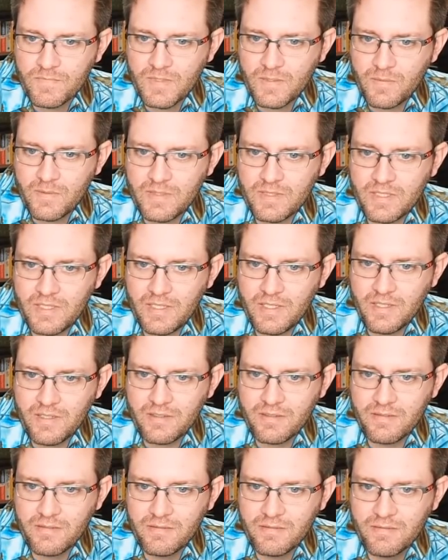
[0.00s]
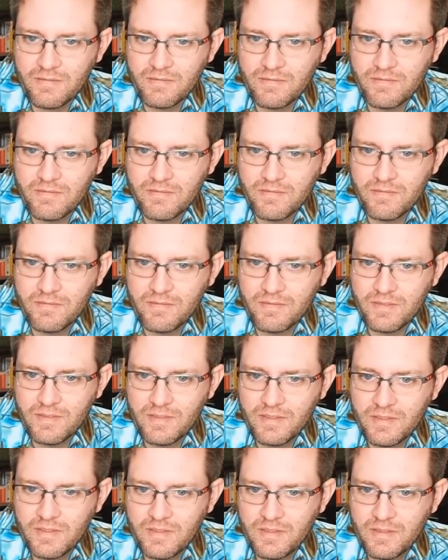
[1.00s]
What the heck?
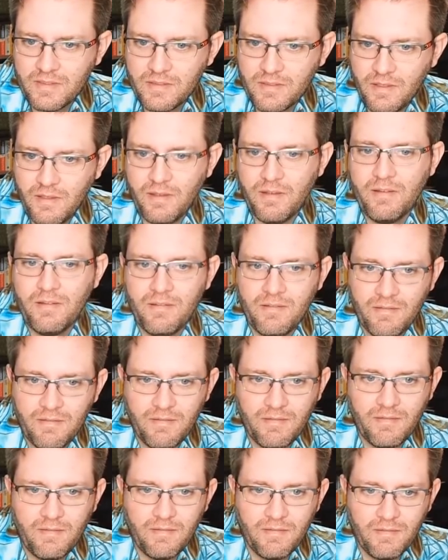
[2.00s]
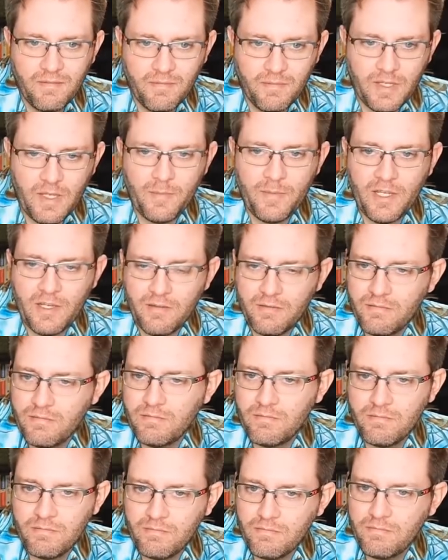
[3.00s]
Huh. Meow meow.
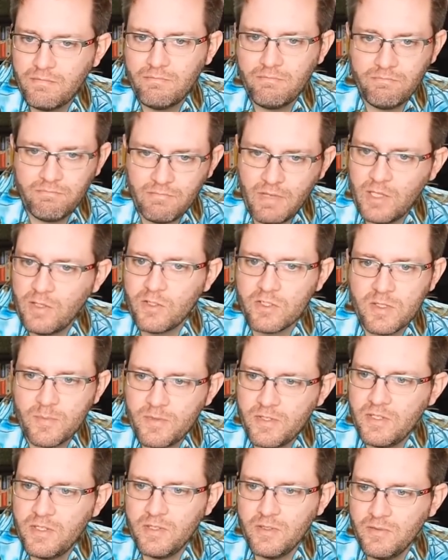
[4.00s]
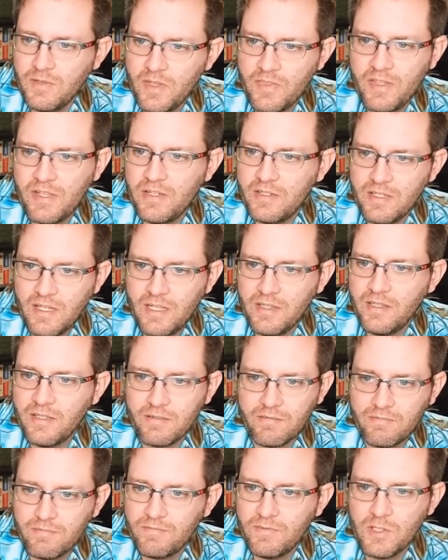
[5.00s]
I learned something new. I thought he died
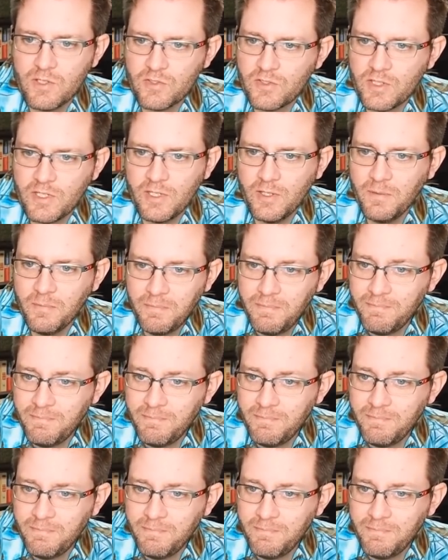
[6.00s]
like years ago.